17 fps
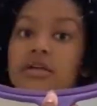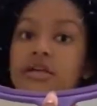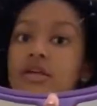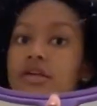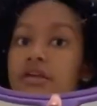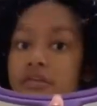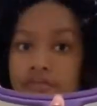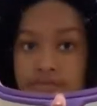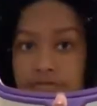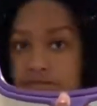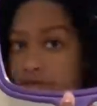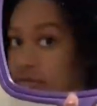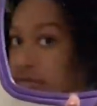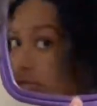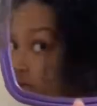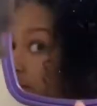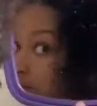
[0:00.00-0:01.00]
if
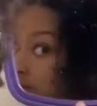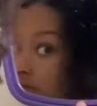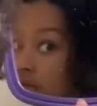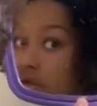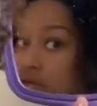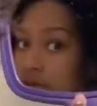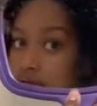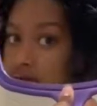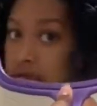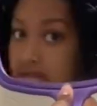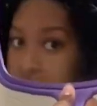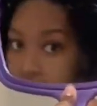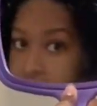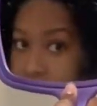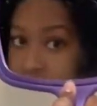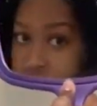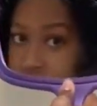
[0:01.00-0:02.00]
anything
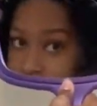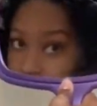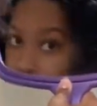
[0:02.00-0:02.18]
is still